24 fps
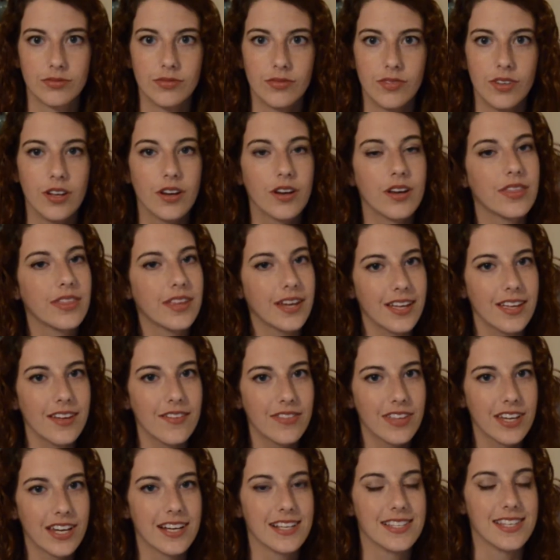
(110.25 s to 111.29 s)
You can think of
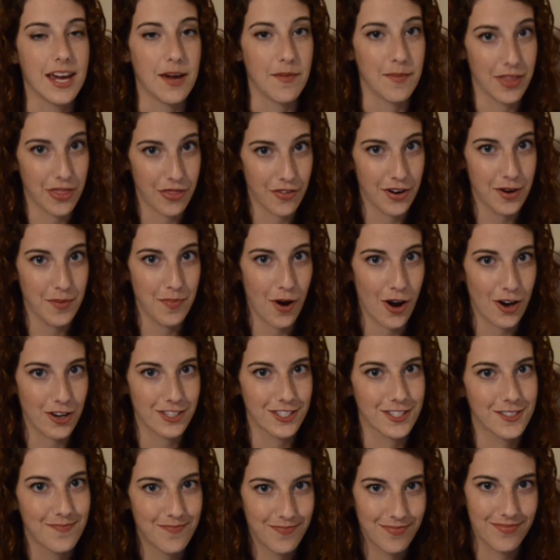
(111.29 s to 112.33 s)
the exam in three
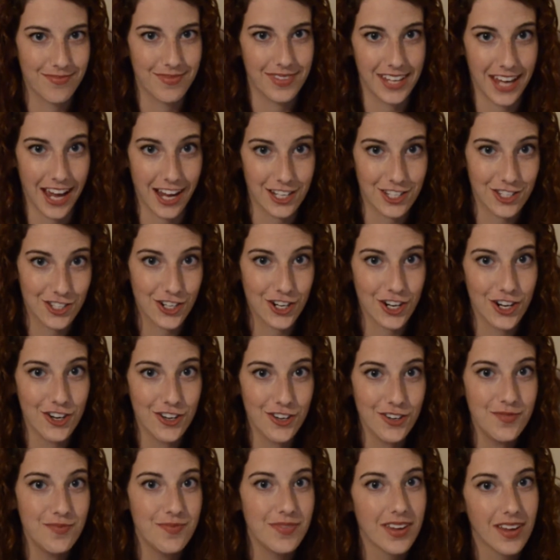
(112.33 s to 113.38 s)
parts: the
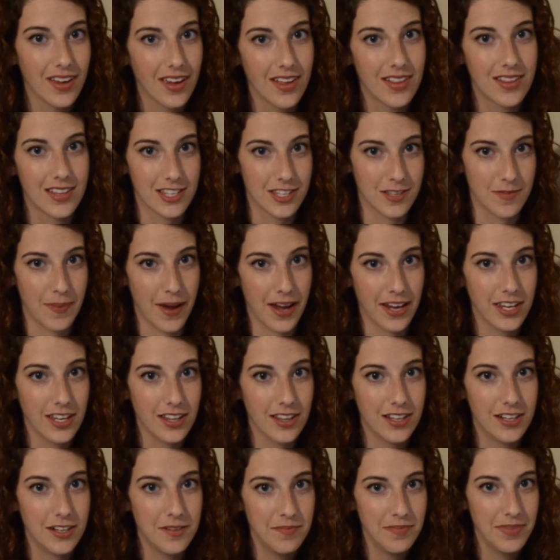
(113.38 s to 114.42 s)
external, the
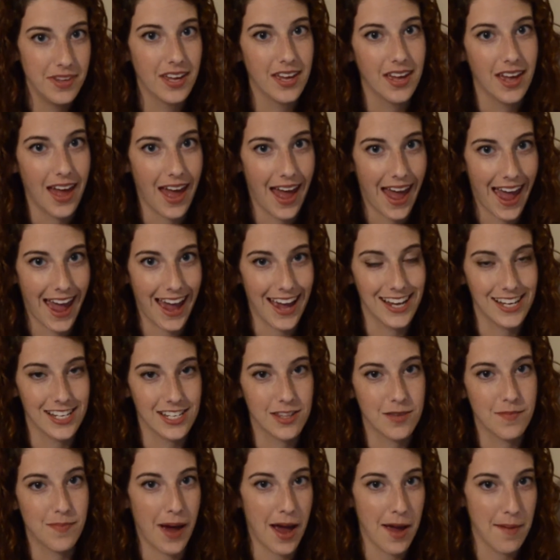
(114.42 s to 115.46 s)
speculum, and
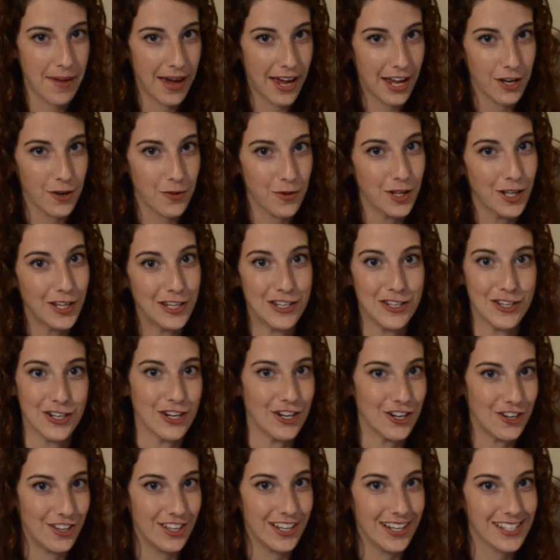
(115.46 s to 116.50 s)
the bimanual
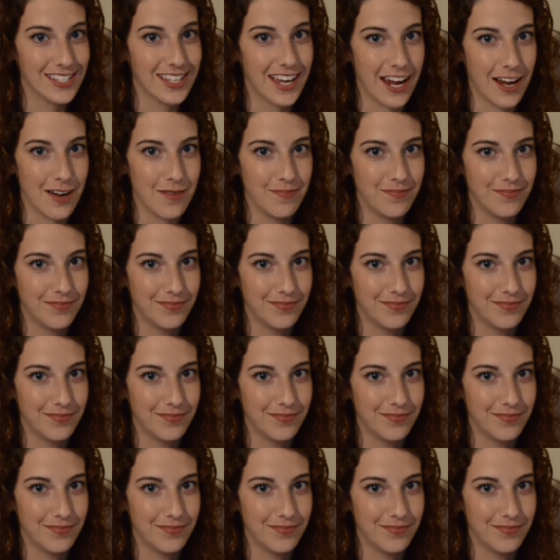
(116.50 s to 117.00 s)
internal exam.